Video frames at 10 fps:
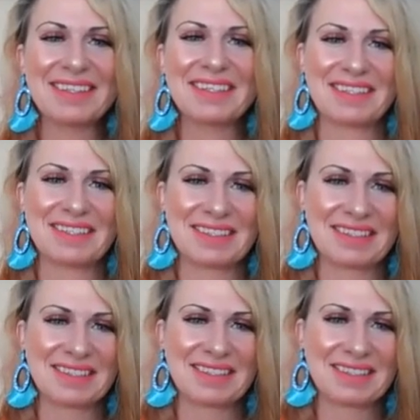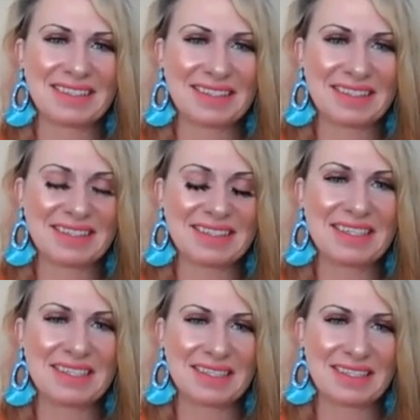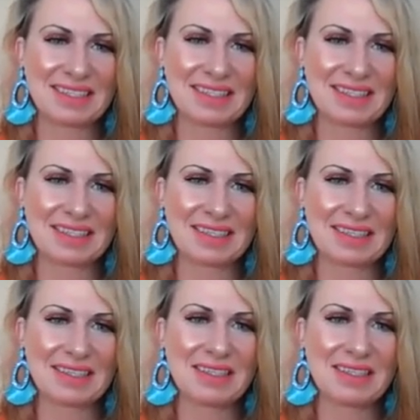The person shown says nothing.